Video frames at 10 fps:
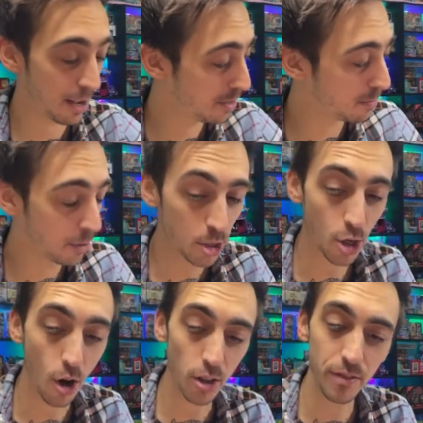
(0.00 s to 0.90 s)
I'm going to push
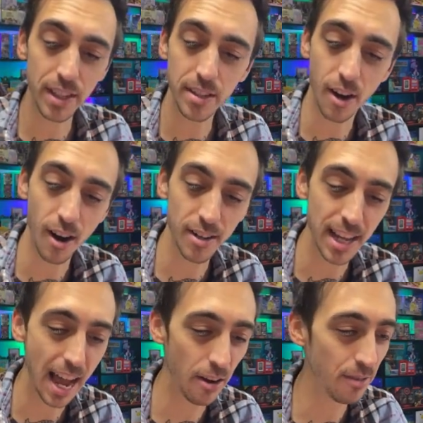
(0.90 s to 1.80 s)
all of these cards
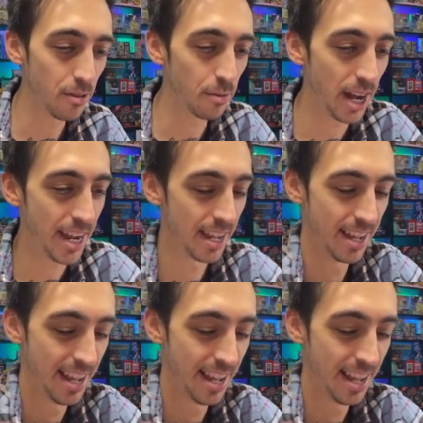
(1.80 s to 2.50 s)
out of the way.